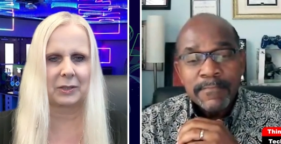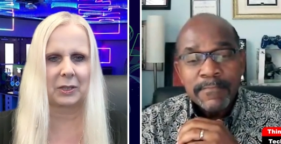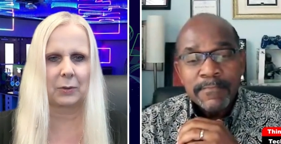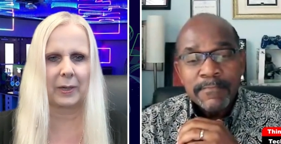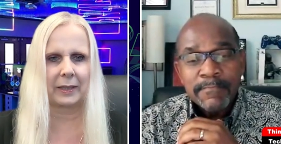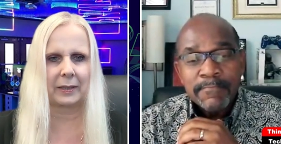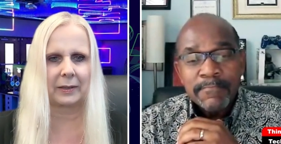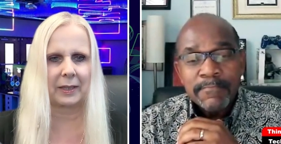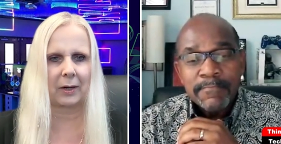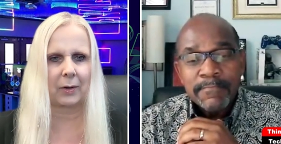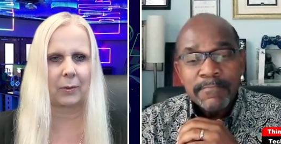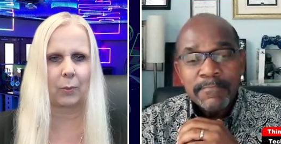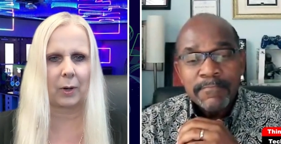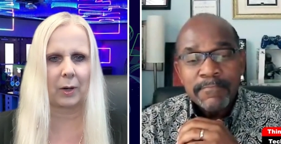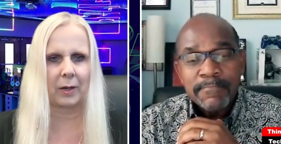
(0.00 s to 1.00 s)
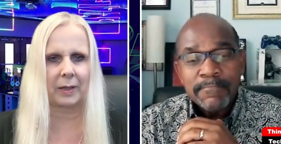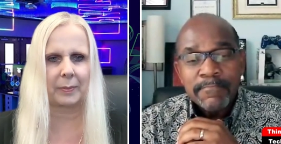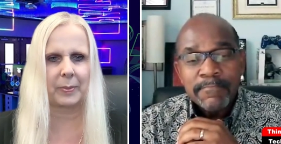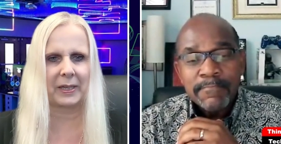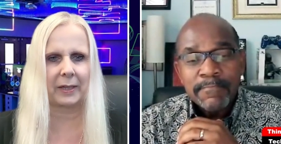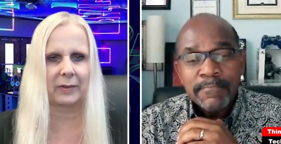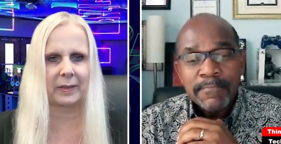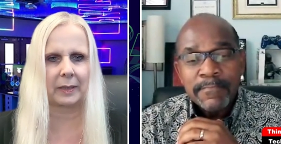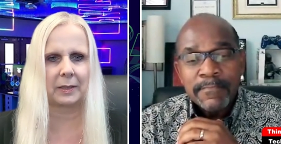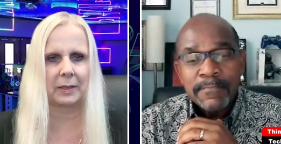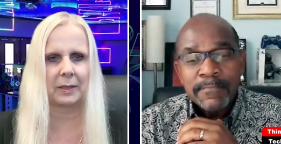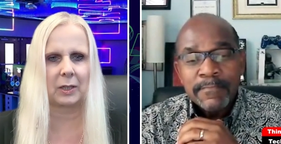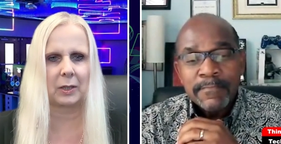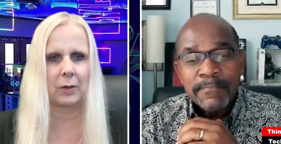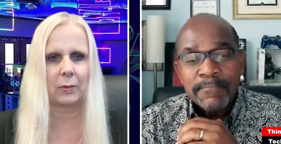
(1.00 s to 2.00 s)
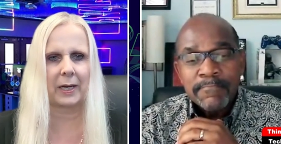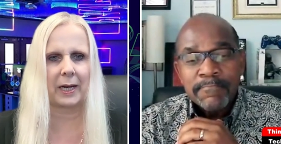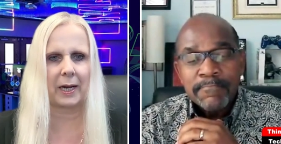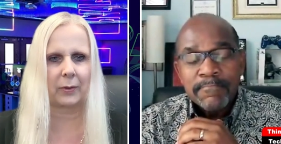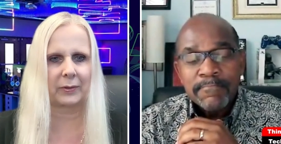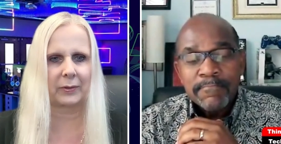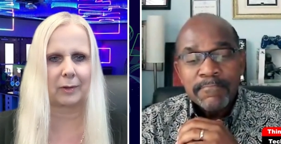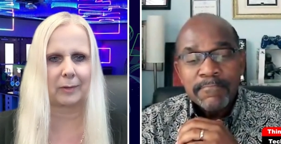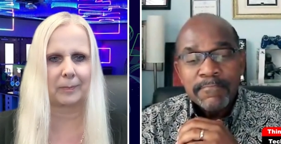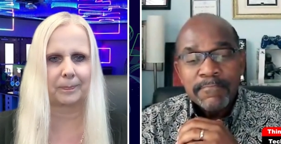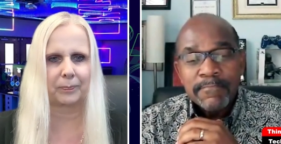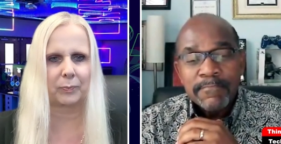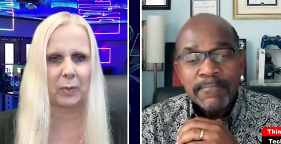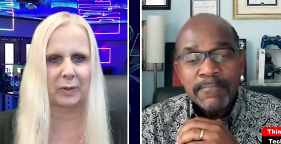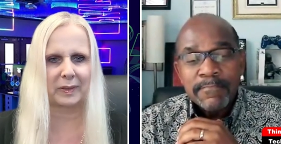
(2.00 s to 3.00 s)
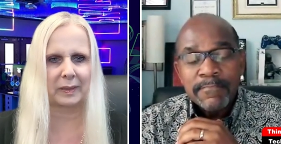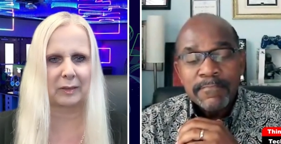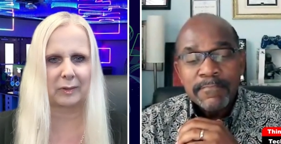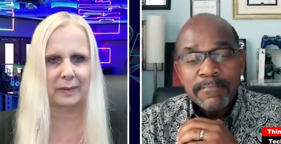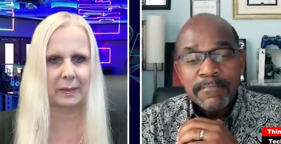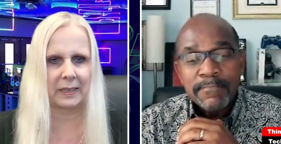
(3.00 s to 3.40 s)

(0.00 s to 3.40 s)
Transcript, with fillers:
Speaker 1: doing their work, because now they're mostly